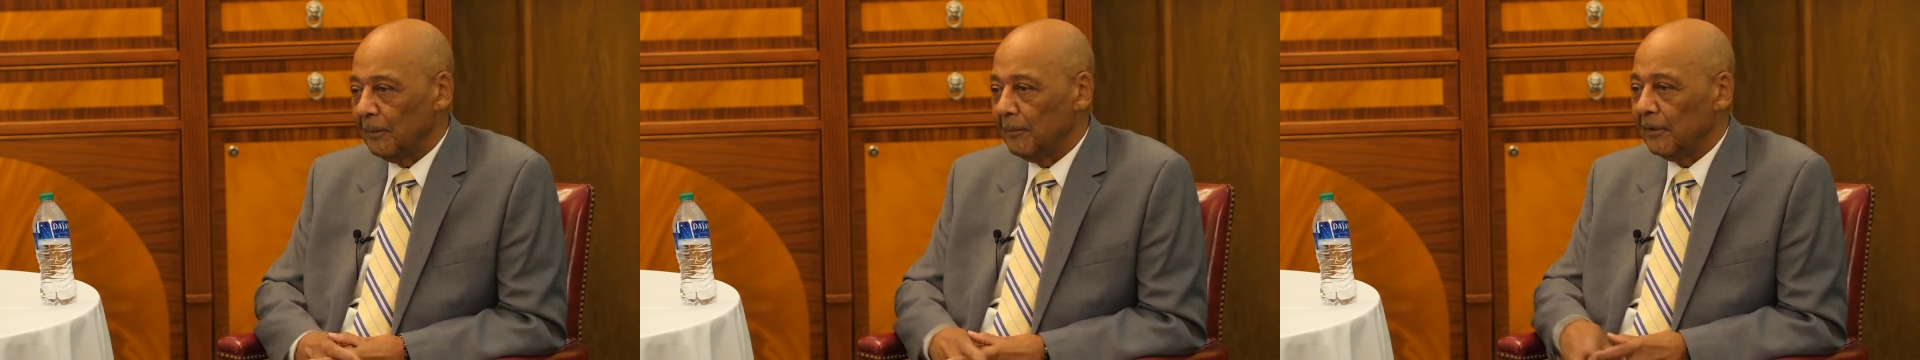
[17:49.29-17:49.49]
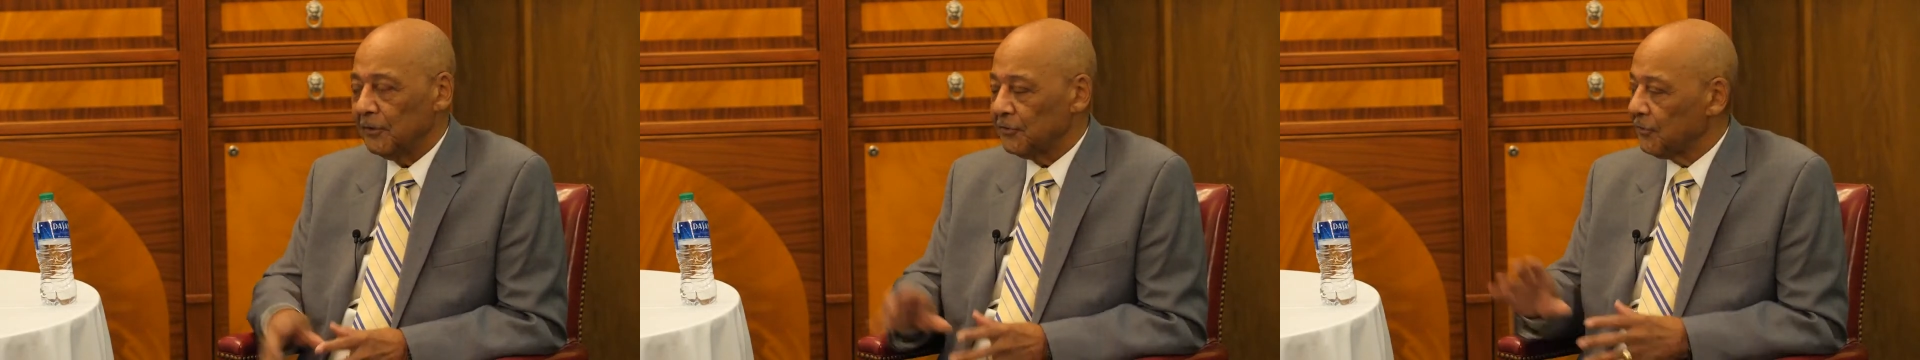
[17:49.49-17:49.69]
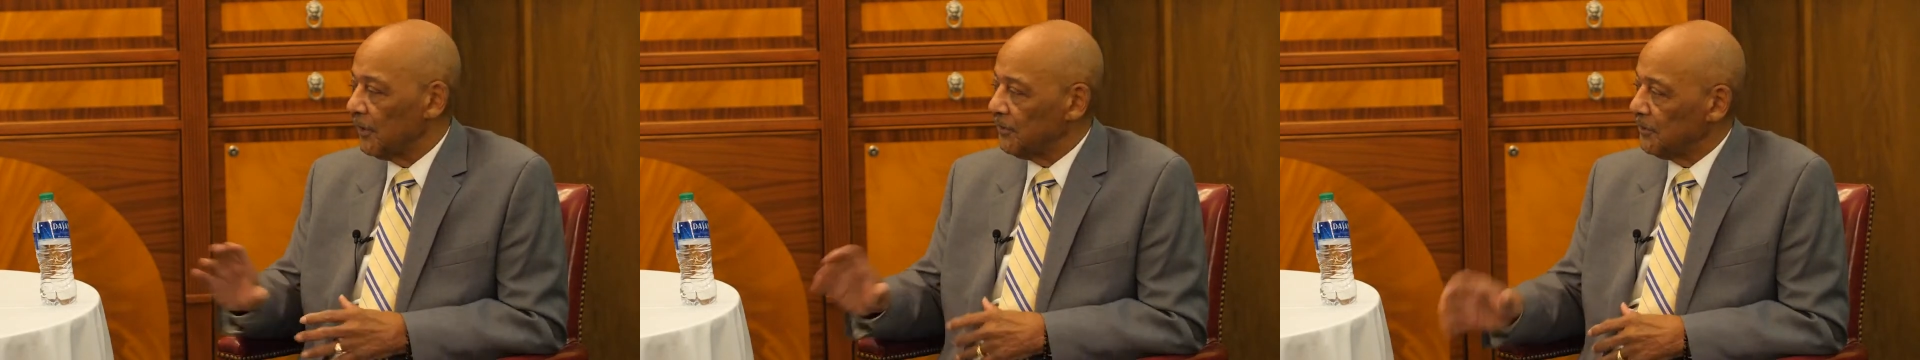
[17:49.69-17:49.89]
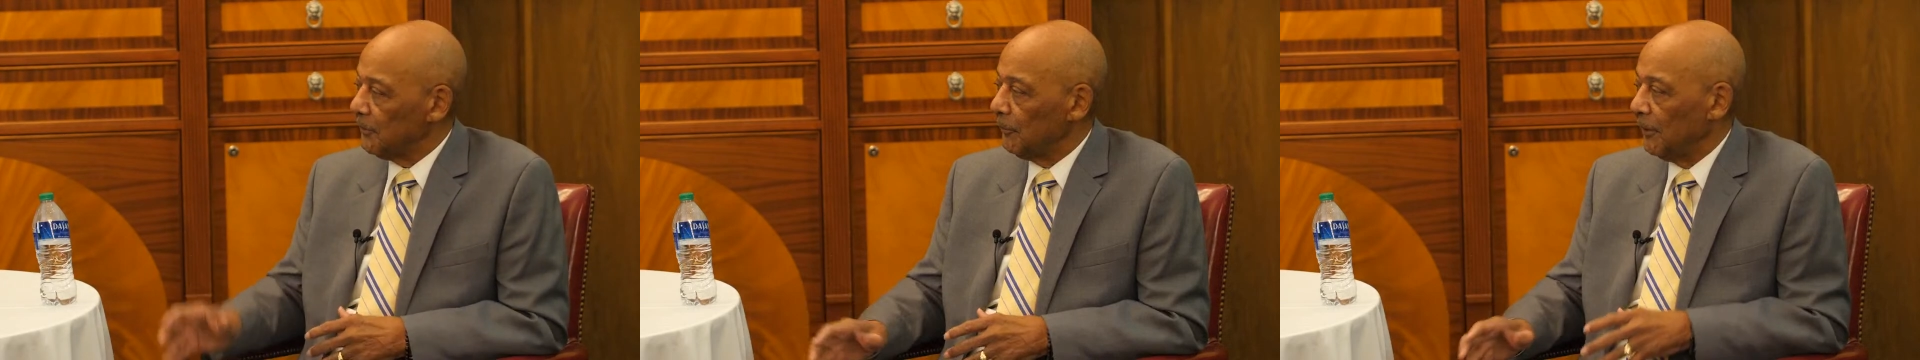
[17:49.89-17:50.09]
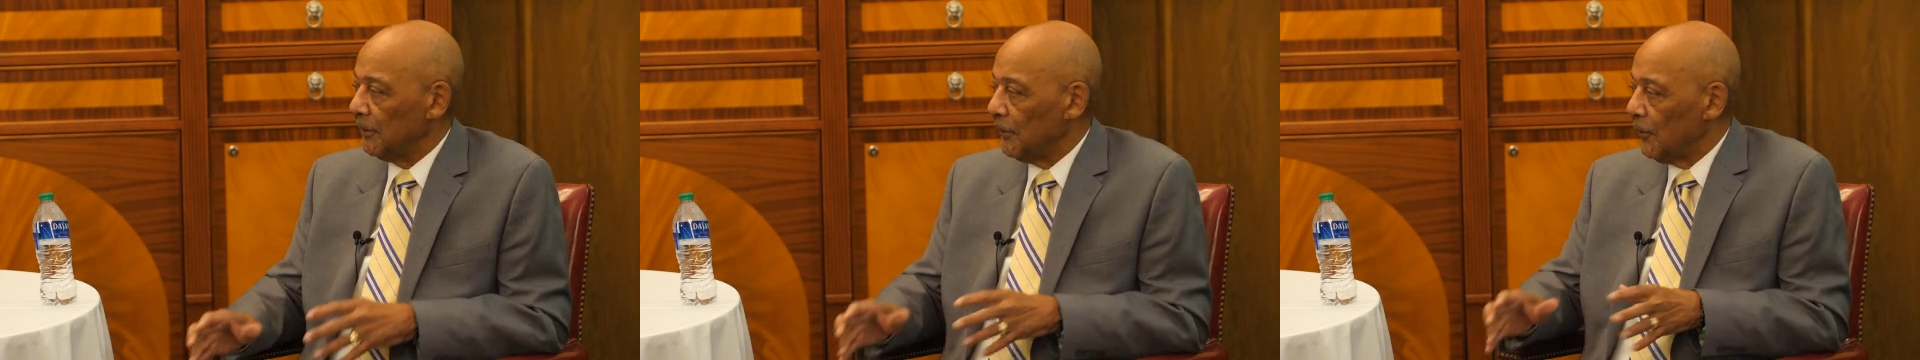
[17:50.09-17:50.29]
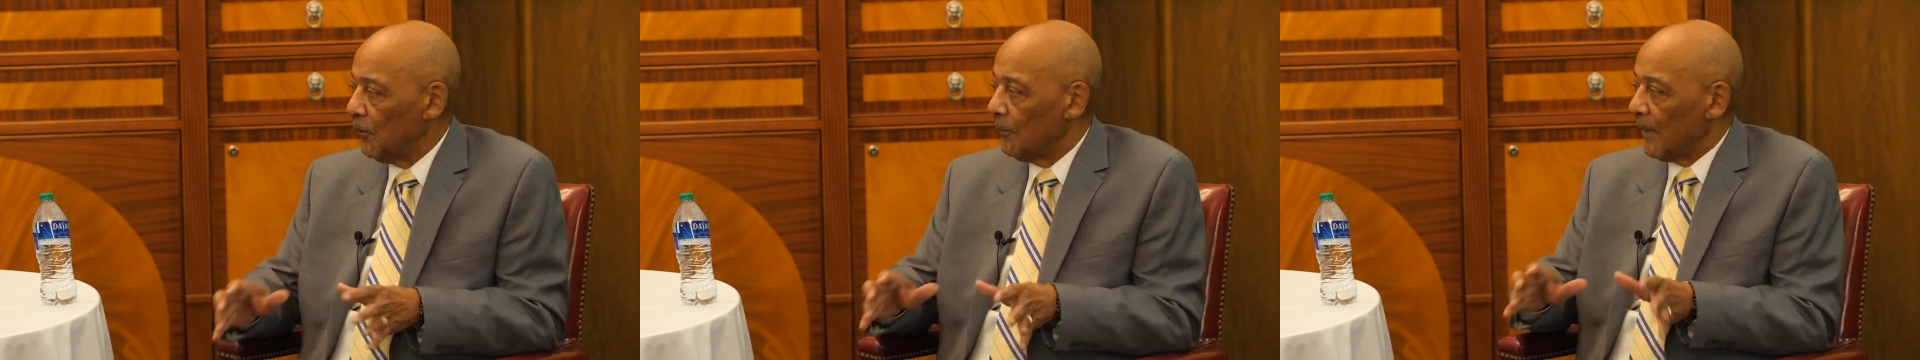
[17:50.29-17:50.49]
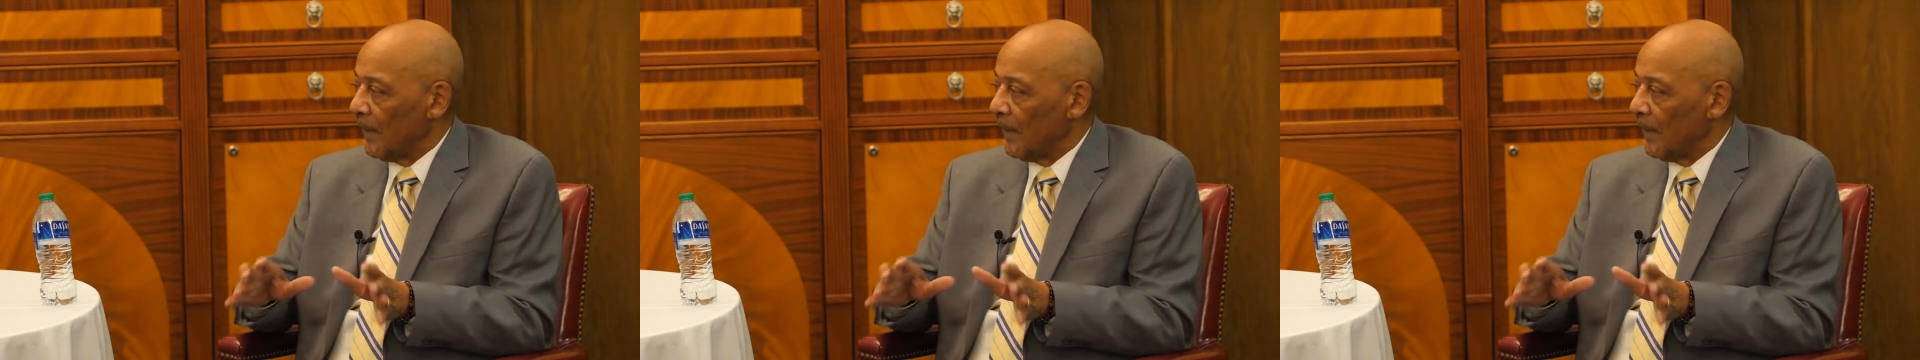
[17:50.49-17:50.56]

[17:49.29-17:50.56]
administration went home,